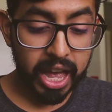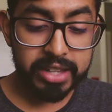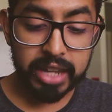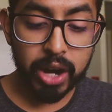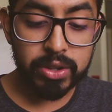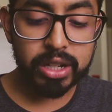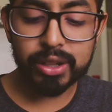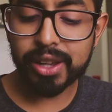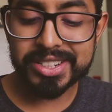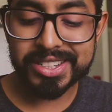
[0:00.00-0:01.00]
As Aaron
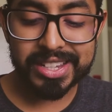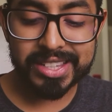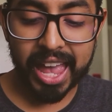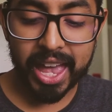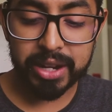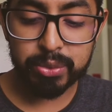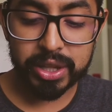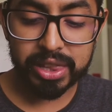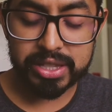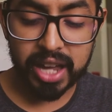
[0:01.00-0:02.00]
clutches his head
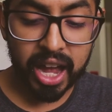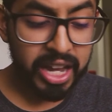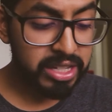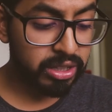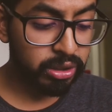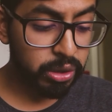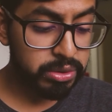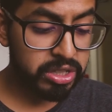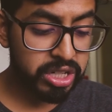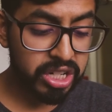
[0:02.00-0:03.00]
with his eyes
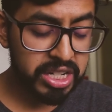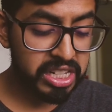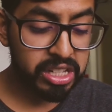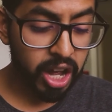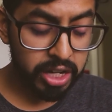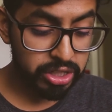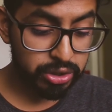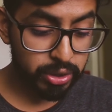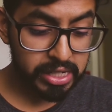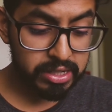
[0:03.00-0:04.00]
closed shut, he
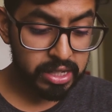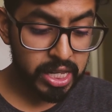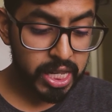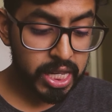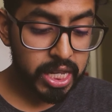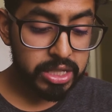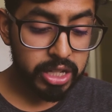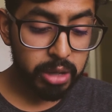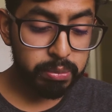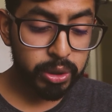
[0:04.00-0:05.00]
concentrates.
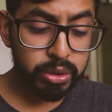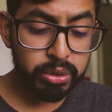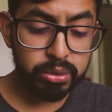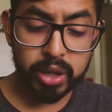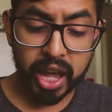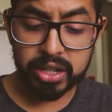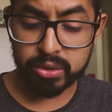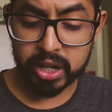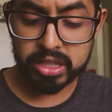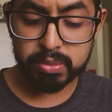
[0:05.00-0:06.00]
Some blue and
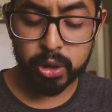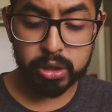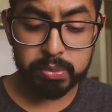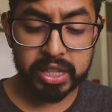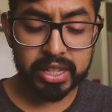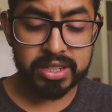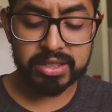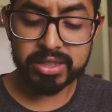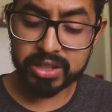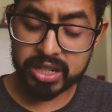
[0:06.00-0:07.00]
gray smoke
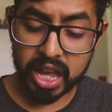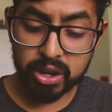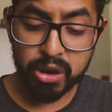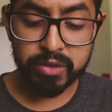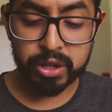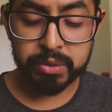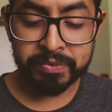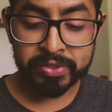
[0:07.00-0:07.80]
begins to take over.